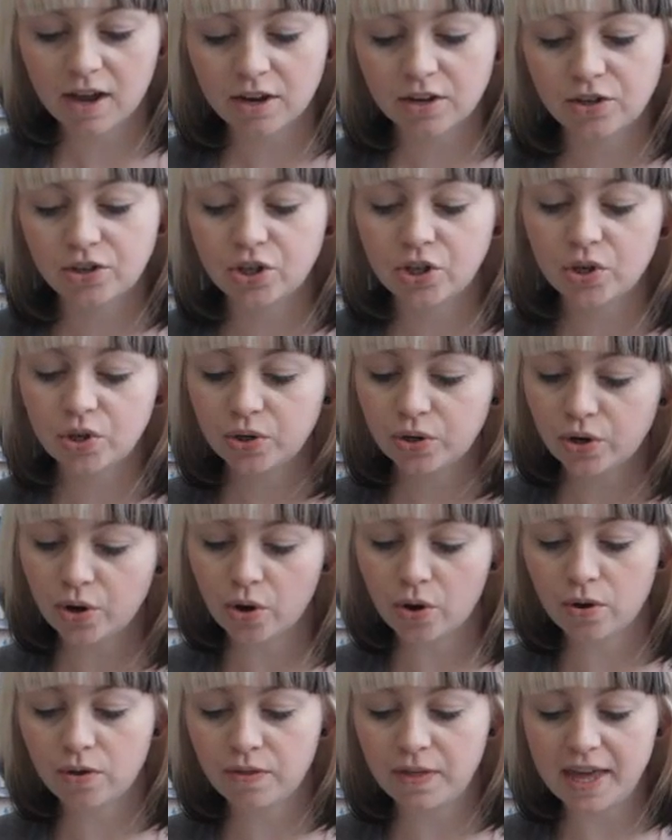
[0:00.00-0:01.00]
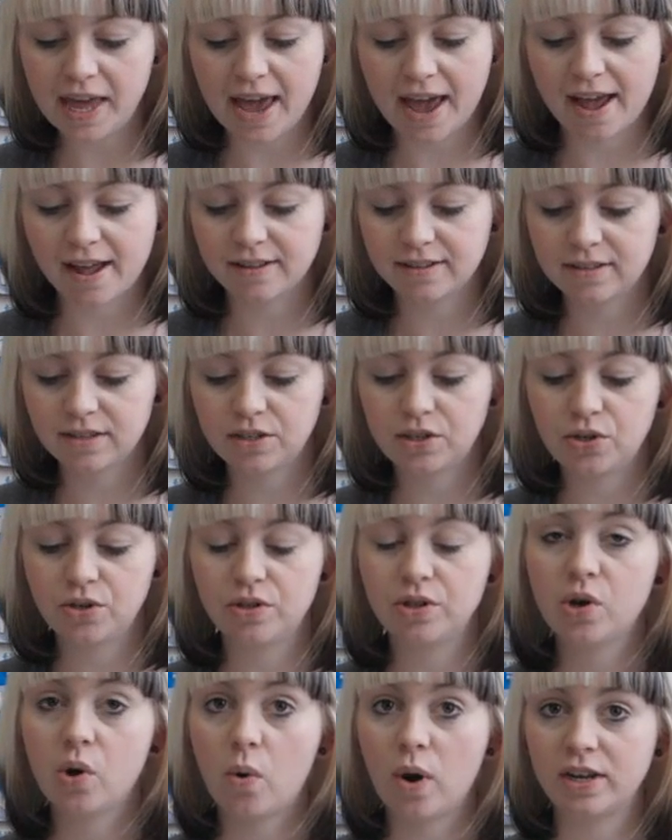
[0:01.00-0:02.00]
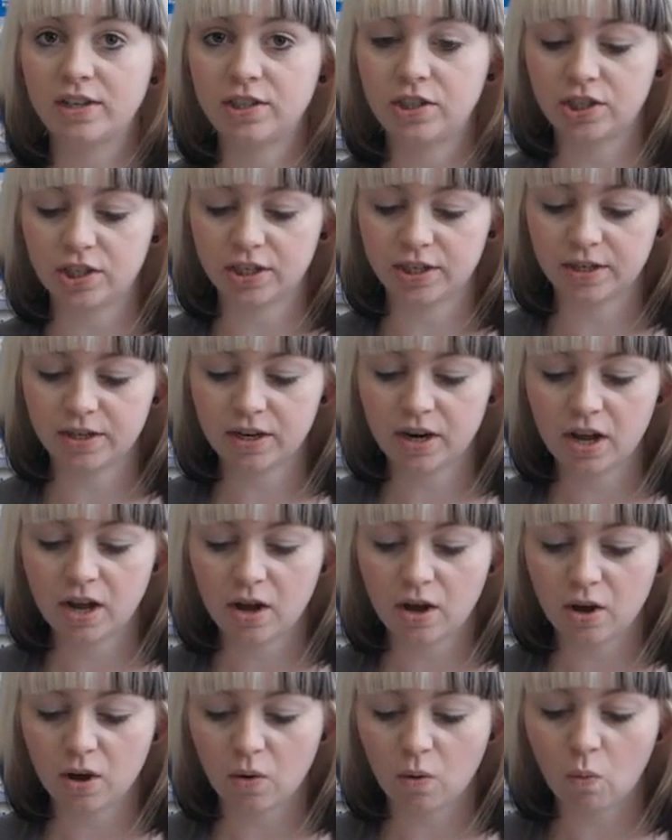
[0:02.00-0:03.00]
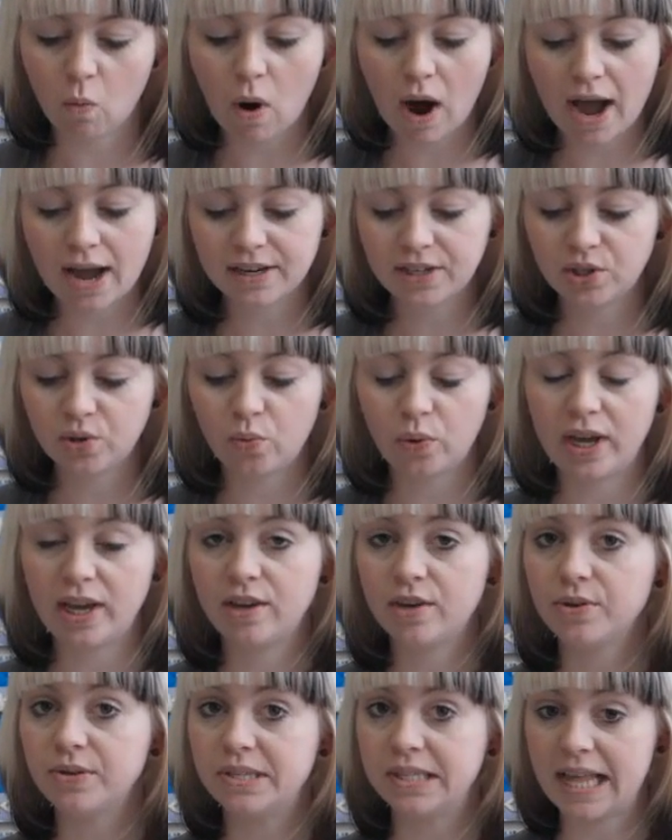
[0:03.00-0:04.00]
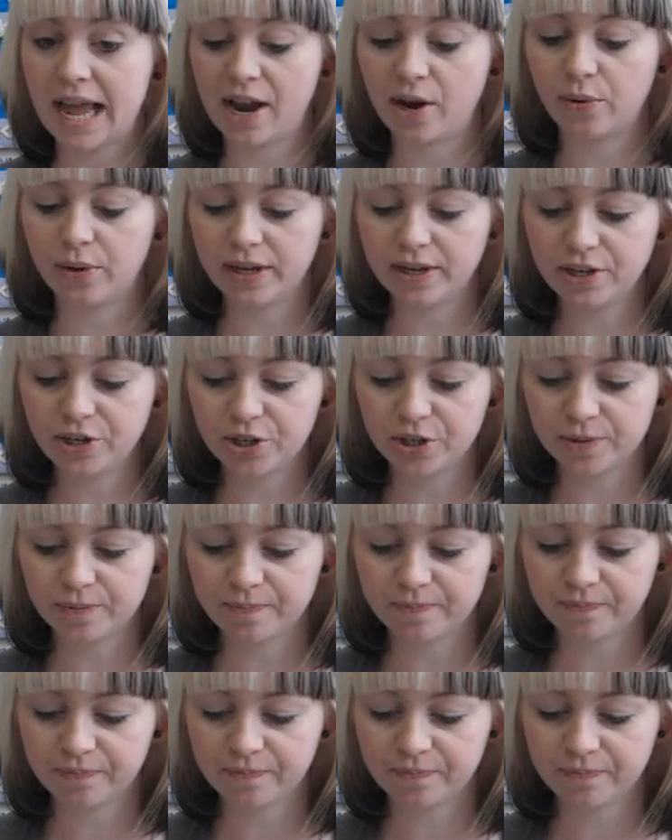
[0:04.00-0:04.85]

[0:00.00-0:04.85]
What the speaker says: Do you know the answer to the question, why do we use language?